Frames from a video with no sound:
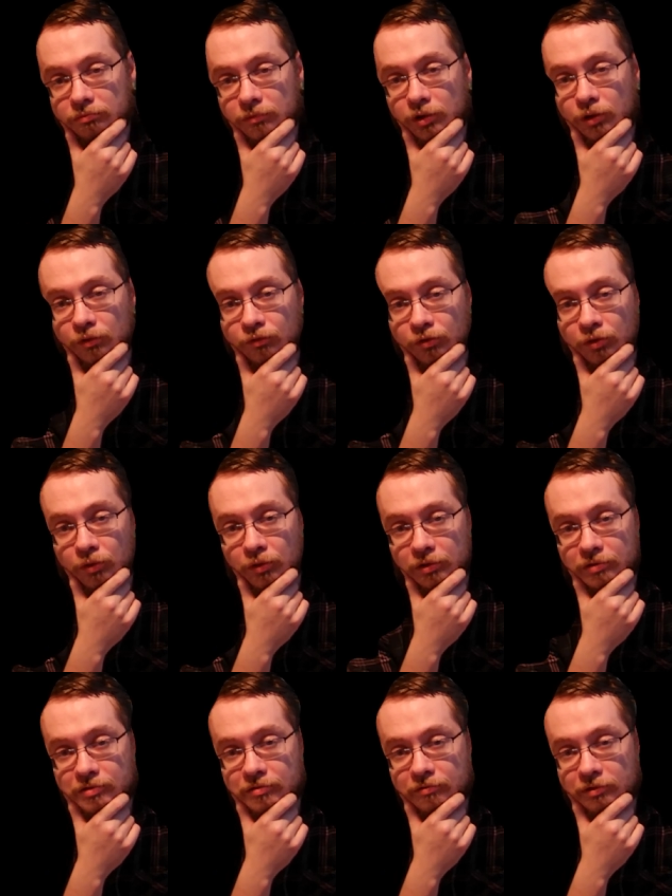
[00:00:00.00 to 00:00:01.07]
go forward
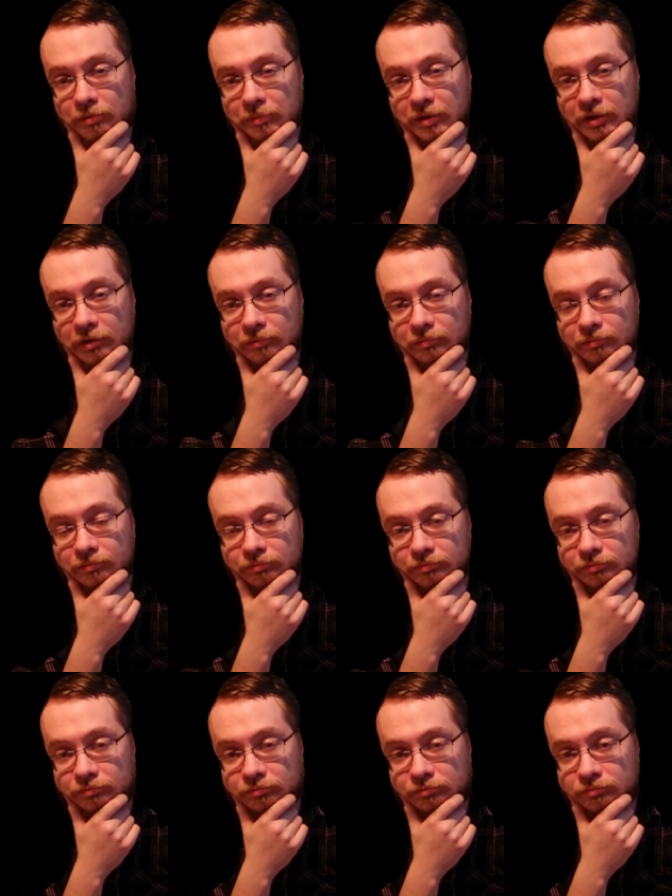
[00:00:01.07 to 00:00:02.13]
stream on
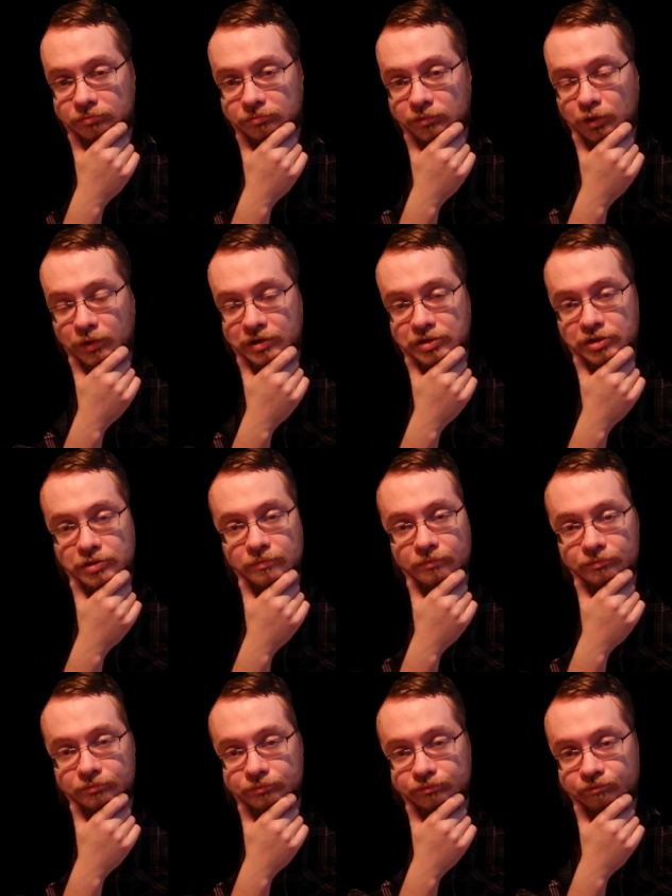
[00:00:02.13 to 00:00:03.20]
Twitch.
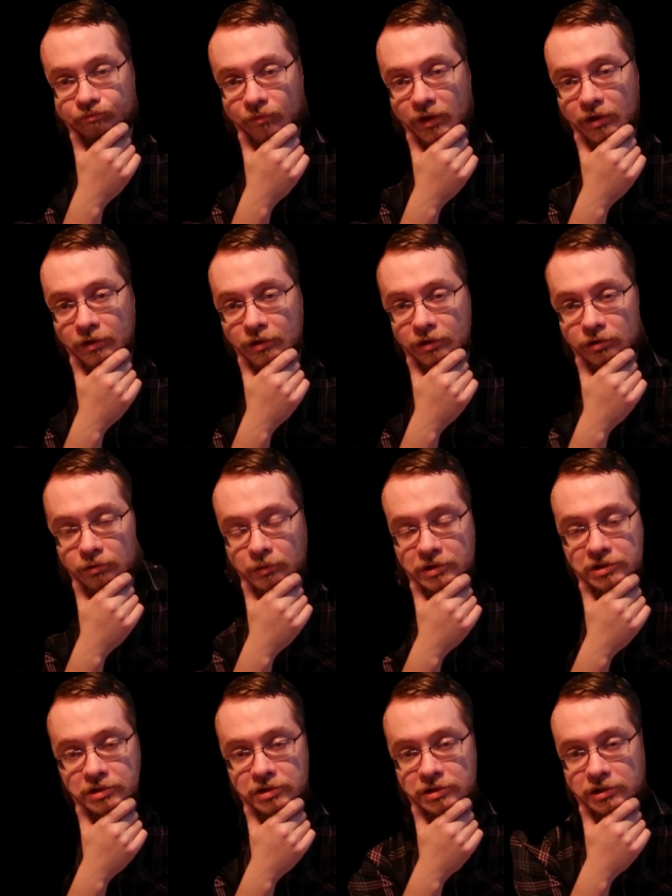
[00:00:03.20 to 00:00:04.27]

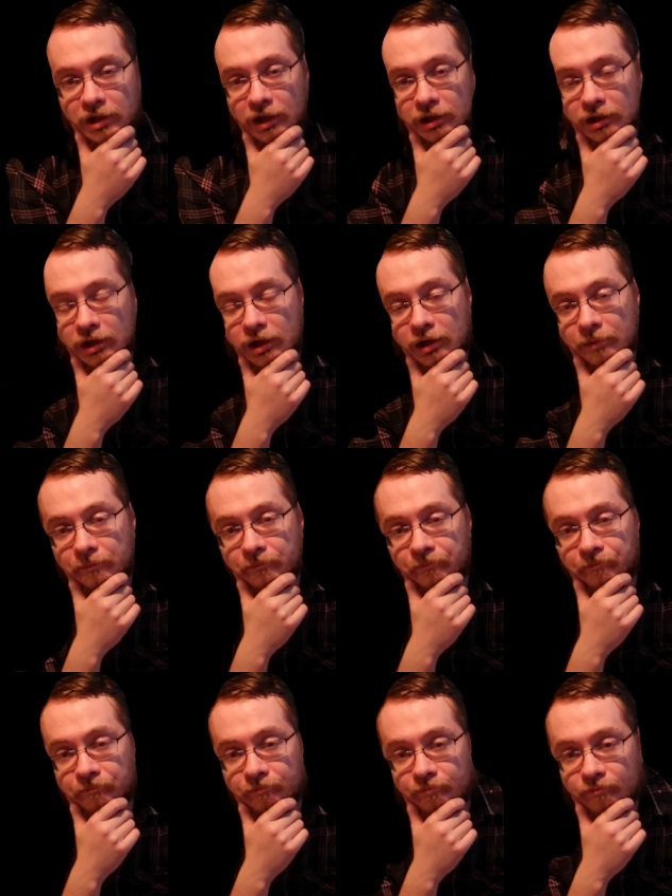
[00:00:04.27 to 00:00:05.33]
Twitch.com
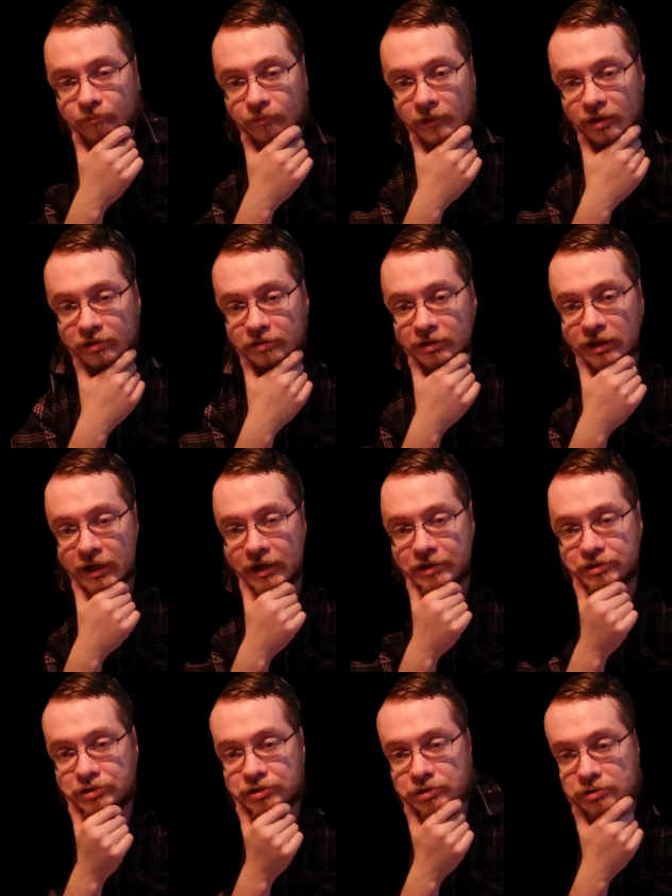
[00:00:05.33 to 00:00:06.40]

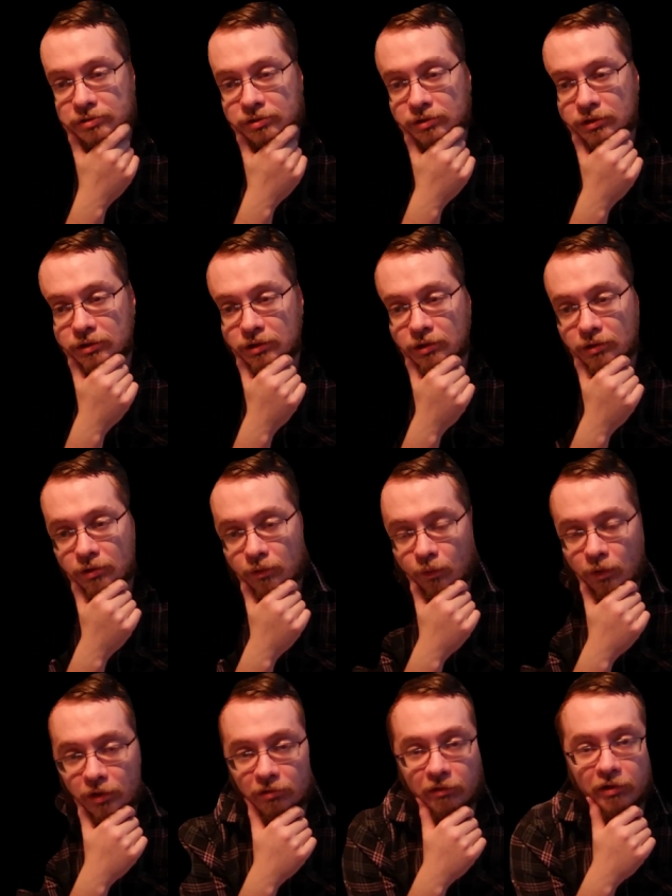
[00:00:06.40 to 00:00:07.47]
slash
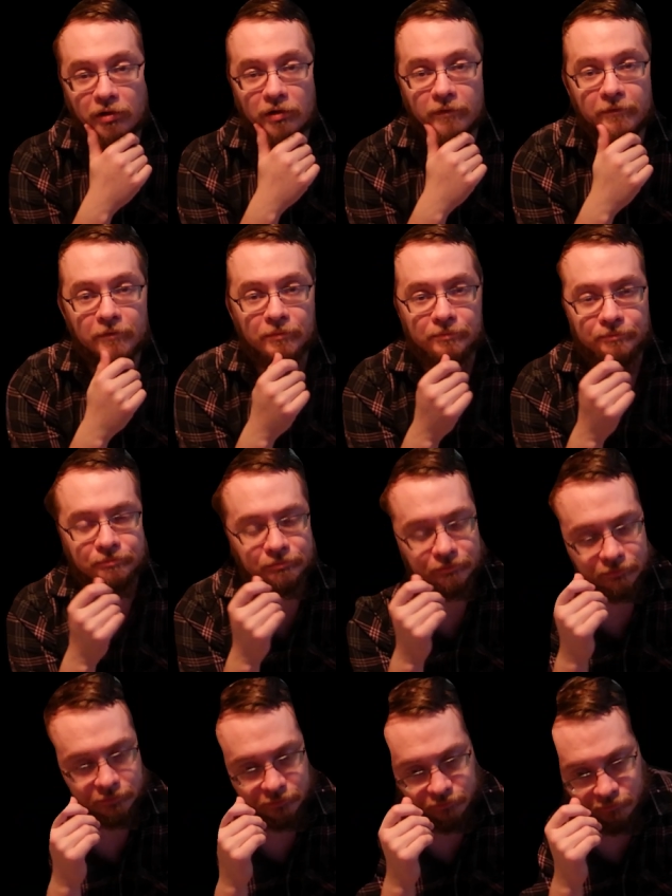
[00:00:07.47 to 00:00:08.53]
one great Earth.
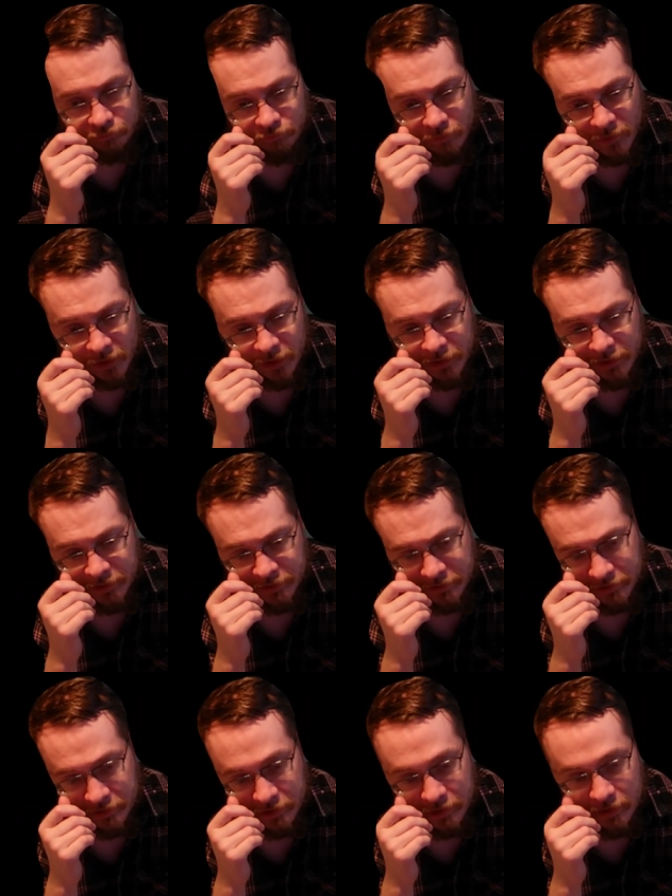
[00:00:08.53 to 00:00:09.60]
It is
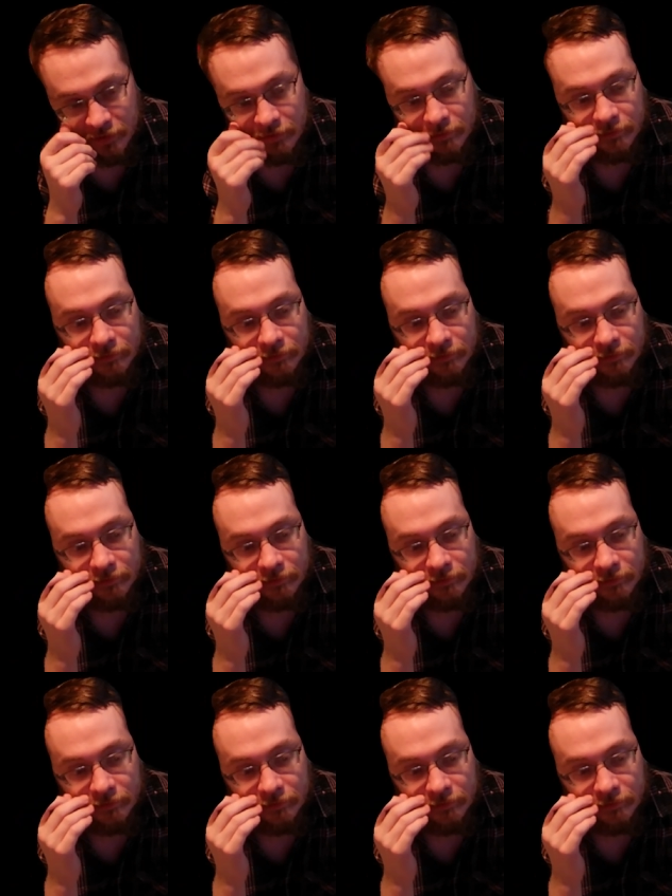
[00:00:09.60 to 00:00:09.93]
the